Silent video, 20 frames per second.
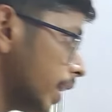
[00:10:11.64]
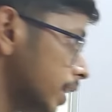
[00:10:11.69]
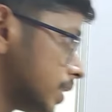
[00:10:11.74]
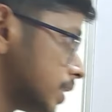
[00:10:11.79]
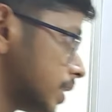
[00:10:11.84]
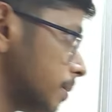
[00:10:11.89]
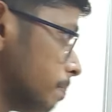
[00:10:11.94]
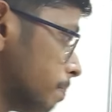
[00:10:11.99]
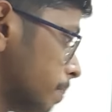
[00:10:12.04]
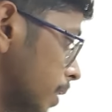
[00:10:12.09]
it
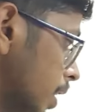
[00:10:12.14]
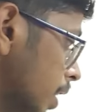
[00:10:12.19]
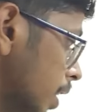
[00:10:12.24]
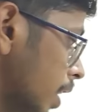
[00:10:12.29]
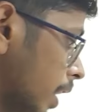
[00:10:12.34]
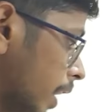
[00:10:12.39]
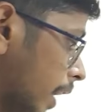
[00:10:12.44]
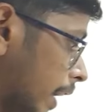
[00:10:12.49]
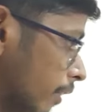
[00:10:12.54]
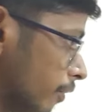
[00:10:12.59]
simple,
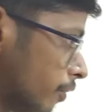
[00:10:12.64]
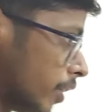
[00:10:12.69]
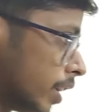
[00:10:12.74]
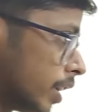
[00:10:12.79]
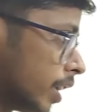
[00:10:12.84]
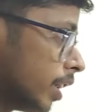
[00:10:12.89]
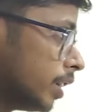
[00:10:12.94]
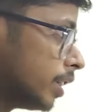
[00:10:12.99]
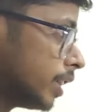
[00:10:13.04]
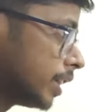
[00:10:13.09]
I have
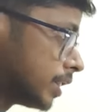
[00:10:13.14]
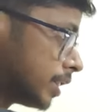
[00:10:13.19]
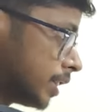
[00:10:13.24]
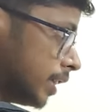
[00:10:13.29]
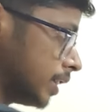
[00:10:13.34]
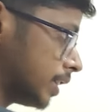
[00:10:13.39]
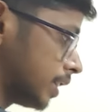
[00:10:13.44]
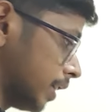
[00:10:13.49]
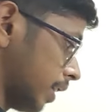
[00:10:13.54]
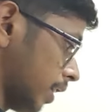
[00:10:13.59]
written these
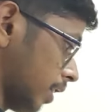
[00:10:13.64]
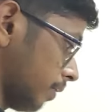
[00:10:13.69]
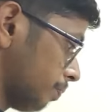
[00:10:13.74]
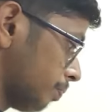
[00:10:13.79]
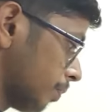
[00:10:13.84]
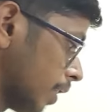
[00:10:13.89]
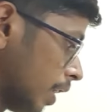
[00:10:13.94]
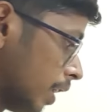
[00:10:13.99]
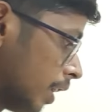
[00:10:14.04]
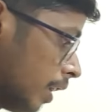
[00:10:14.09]
things here.
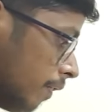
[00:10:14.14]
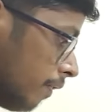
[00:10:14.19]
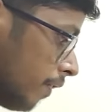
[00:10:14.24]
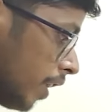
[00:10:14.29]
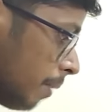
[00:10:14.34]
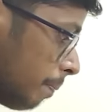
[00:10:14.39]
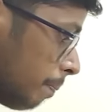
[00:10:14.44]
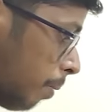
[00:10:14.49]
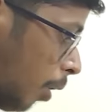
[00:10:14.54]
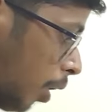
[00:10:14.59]
When
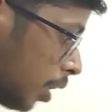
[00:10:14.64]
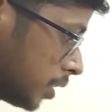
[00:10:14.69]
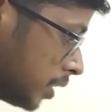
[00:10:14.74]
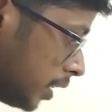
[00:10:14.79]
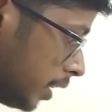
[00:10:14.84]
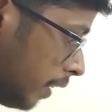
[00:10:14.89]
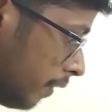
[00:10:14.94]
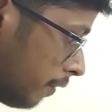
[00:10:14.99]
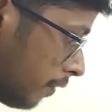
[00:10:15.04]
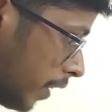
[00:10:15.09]
a
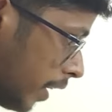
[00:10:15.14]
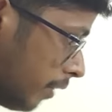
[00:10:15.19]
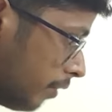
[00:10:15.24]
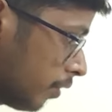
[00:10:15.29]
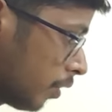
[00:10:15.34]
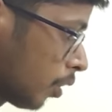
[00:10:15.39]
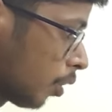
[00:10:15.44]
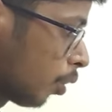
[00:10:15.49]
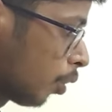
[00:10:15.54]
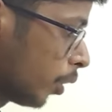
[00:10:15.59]
positive wave
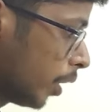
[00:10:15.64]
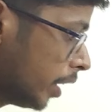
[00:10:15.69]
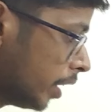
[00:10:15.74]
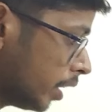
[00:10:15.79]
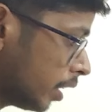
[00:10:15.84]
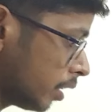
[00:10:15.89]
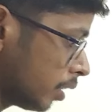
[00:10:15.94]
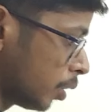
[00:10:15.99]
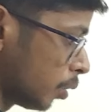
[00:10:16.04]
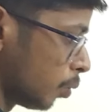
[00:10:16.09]
going
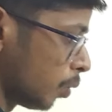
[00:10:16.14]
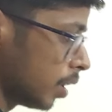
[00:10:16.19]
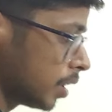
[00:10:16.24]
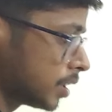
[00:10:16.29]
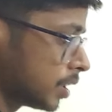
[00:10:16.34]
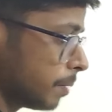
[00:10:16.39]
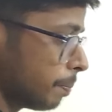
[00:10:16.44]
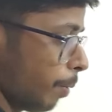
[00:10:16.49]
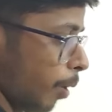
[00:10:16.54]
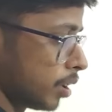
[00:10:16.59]
towards
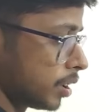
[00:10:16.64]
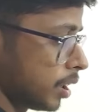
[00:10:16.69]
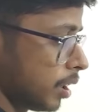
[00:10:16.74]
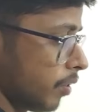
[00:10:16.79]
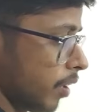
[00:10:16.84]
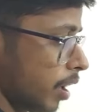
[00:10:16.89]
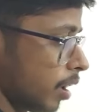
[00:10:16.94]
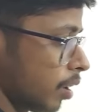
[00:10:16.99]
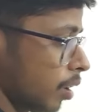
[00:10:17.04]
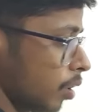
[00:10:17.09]
the positive
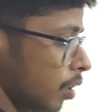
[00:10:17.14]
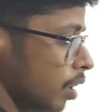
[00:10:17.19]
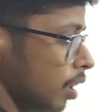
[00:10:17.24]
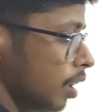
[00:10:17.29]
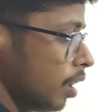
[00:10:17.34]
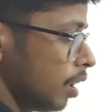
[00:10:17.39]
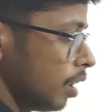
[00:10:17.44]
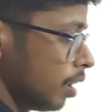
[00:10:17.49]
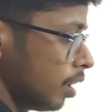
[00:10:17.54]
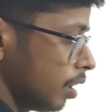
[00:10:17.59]
electrode,
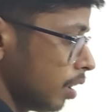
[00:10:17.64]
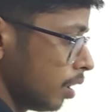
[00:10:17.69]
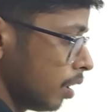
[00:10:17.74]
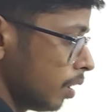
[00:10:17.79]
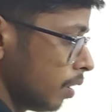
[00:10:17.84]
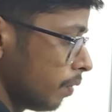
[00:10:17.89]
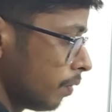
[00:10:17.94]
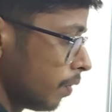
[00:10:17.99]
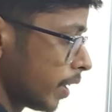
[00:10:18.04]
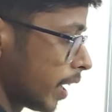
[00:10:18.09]

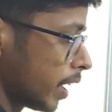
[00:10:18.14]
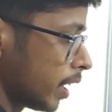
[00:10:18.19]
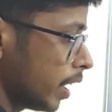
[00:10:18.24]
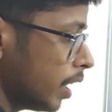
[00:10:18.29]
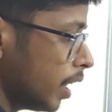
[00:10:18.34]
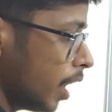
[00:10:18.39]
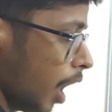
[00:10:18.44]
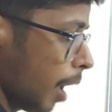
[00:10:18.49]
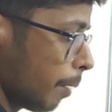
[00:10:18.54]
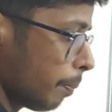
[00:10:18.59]
we get
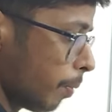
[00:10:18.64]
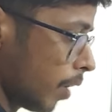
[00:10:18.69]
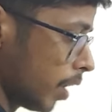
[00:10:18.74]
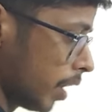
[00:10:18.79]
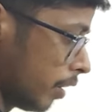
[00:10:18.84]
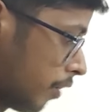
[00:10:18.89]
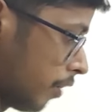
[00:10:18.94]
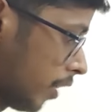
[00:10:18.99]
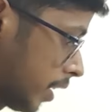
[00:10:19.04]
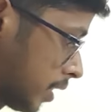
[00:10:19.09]
an upward
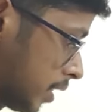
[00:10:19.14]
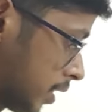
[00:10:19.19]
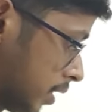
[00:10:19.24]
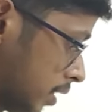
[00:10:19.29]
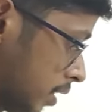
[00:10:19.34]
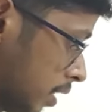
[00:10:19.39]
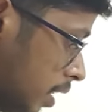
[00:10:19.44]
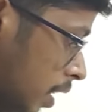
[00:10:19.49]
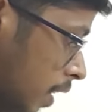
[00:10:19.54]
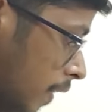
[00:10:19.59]
deflection.
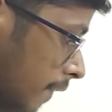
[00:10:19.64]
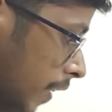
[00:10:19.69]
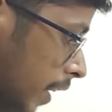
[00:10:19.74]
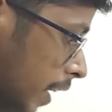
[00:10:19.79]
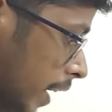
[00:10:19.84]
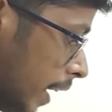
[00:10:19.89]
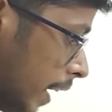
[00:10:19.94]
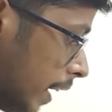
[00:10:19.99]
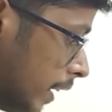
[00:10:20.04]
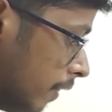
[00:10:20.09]
When
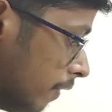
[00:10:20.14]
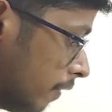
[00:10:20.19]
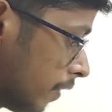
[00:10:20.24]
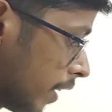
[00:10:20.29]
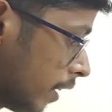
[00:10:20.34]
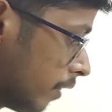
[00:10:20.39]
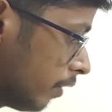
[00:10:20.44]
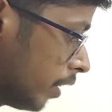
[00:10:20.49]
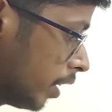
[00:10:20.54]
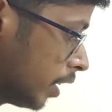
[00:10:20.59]
negative
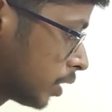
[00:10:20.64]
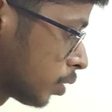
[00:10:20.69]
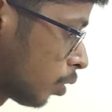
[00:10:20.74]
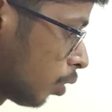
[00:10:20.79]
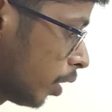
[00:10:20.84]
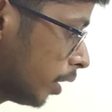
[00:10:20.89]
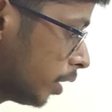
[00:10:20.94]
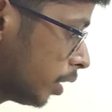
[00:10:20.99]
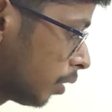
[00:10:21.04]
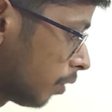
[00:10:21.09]
wave is
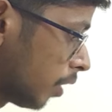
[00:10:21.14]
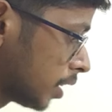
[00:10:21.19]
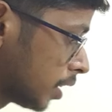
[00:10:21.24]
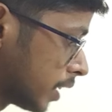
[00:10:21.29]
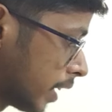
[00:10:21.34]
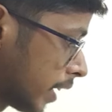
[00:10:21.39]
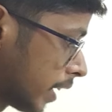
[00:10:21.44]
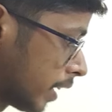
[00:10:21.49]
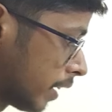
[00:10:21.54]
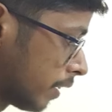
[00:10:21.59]
going towards
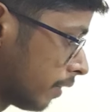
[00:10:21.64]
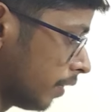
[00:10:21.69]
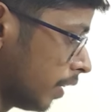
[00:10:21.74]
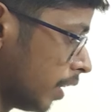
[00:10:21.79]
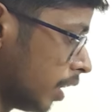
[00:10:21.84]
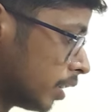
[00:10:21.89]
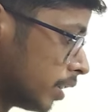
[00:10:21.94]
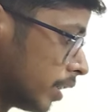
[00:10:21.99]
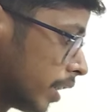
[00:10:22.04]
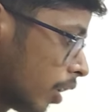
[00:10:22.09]
negative,
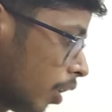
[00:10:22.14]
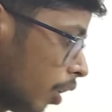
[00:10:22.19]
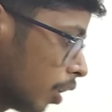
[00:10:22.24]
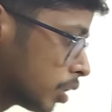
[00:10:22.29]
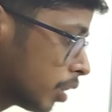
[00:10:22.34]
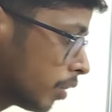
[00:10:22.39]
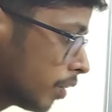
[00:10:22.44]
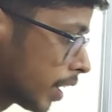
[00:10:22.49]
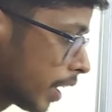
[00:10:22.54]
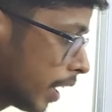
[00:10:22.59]
then
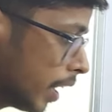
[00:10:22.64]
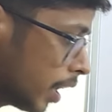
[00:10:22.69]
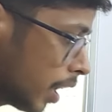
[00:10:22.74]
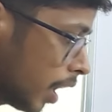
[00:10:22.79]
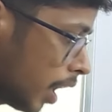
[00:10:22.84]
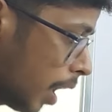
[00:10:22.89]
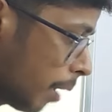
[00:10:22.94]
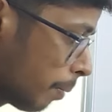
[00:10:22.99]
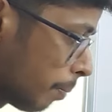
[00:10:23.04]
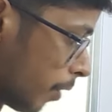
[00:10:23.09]
also we will get
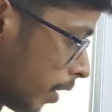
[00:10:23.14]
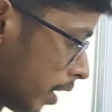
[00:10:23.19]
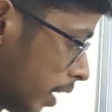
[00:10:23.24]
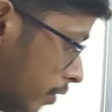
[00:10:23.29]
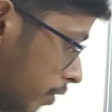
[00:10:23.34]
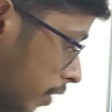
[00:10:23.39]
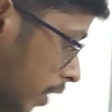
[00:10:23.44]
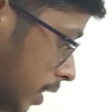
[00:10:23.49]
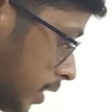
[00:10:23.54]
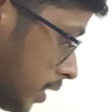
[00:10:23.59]
upward
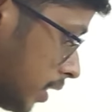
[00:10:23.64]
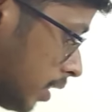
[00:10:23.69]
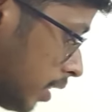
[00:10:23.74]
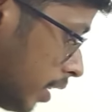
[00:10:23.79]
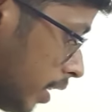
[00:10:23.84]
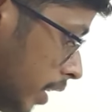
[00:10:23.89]
deflection.